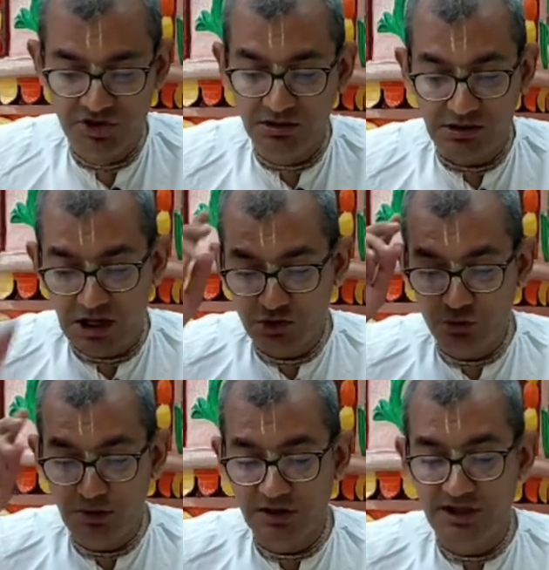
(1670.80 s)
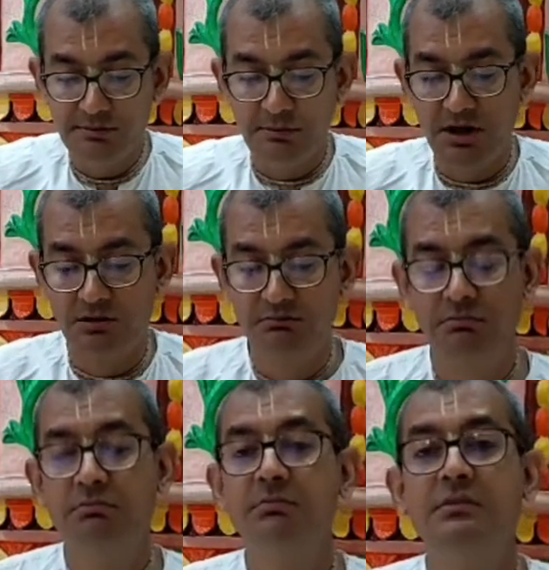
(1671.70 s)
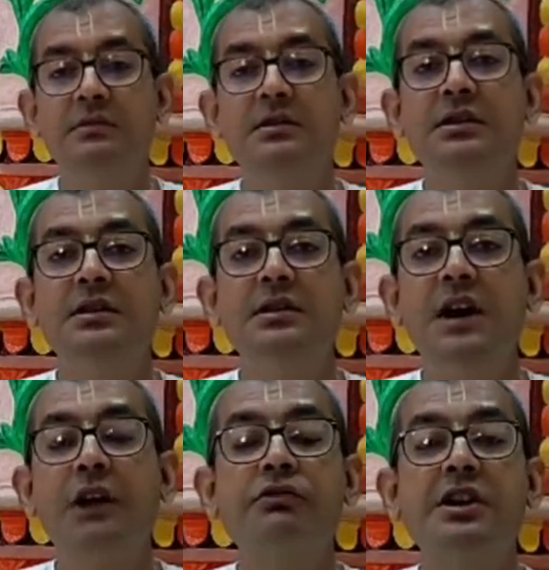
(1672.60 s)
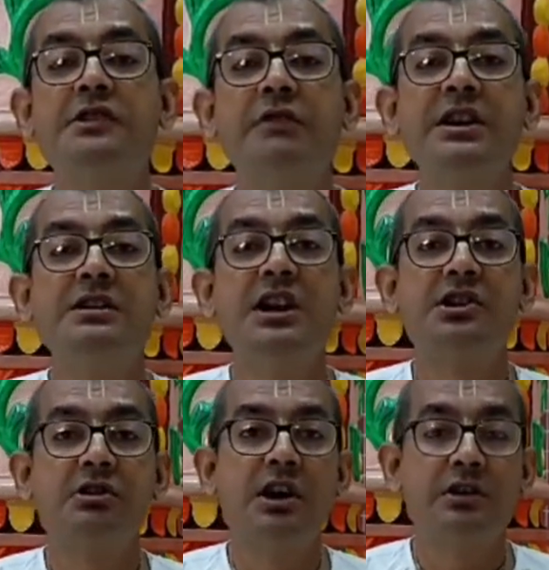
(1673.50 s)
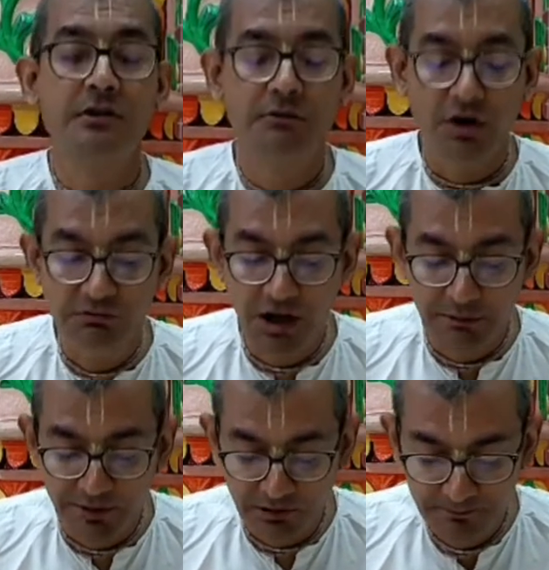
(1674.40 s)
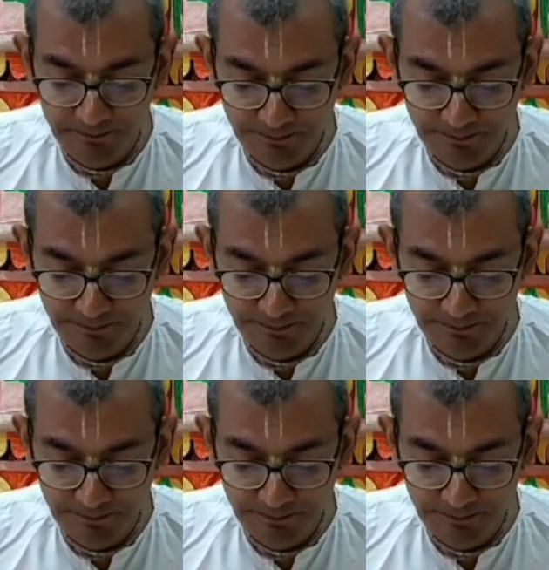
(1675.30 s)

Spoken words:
chintatu mahati mama. I have great worry in that regard. What will happen?